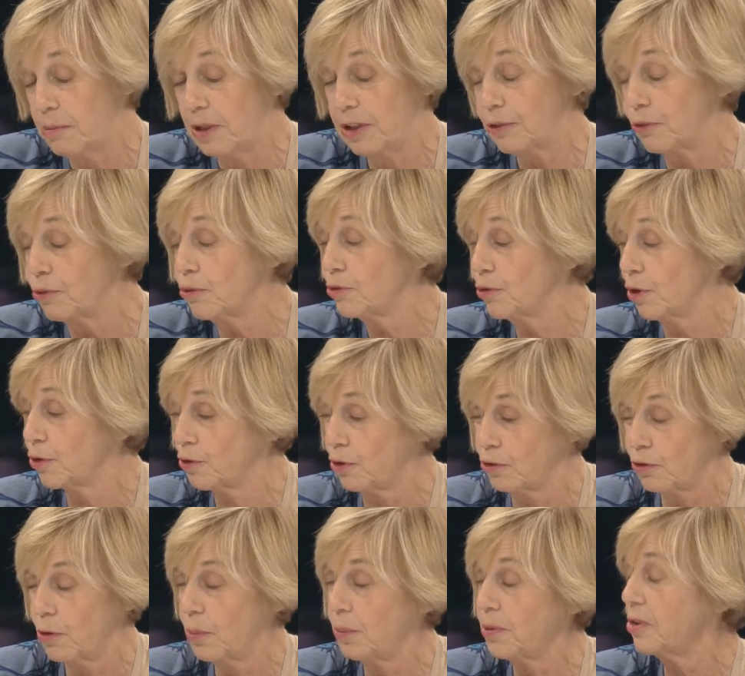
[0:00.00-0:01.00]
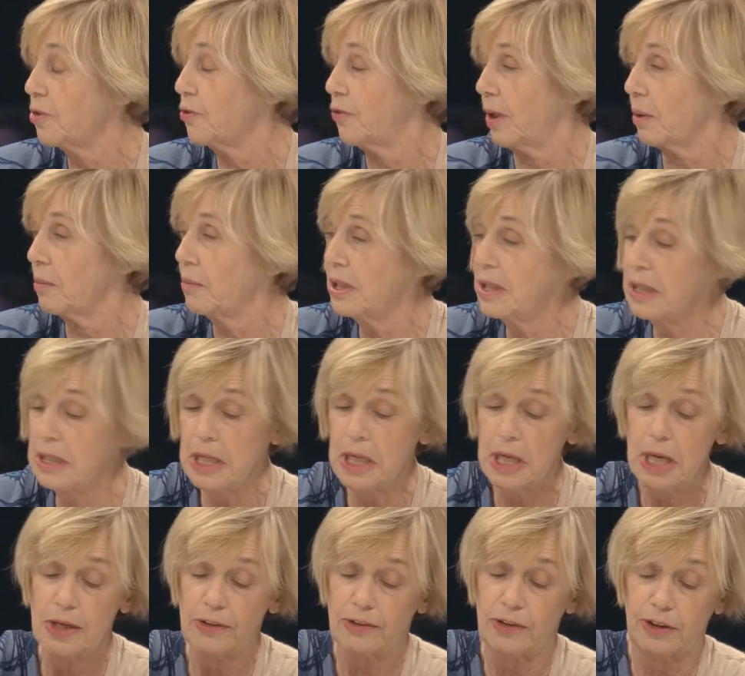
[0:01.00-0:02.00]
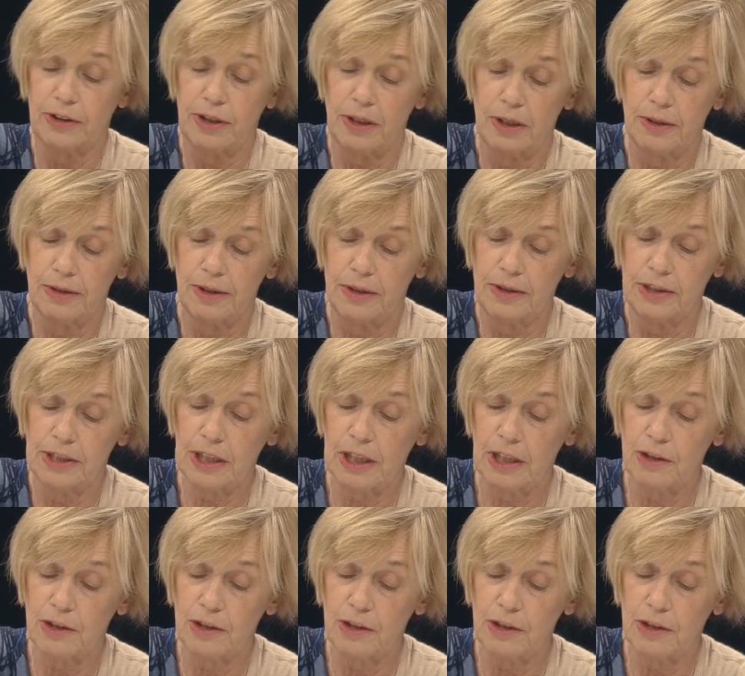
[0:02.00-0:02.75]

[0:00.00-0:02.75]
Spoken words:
And one of the first response was say,